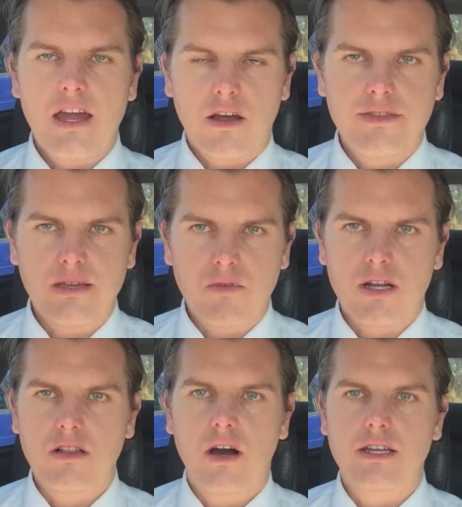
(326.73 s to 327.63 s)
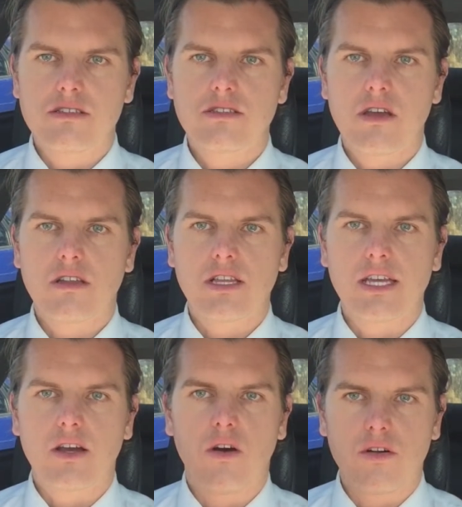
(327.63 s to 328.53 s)
and I think my client is
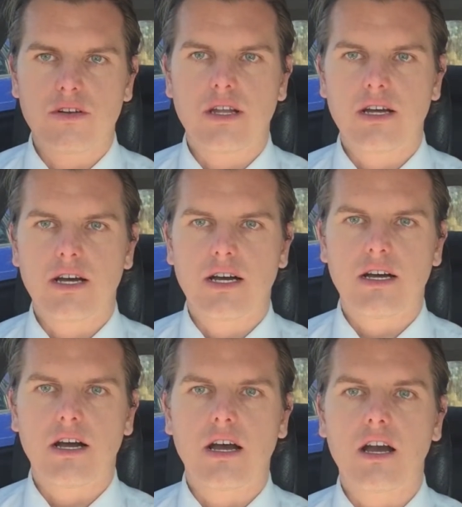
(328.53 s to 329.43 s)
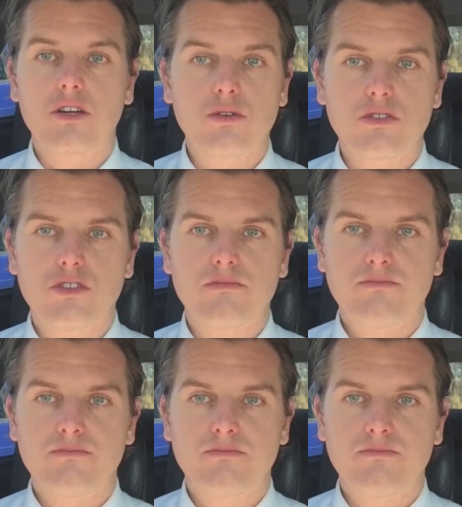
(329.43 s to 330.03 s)
certainly on a good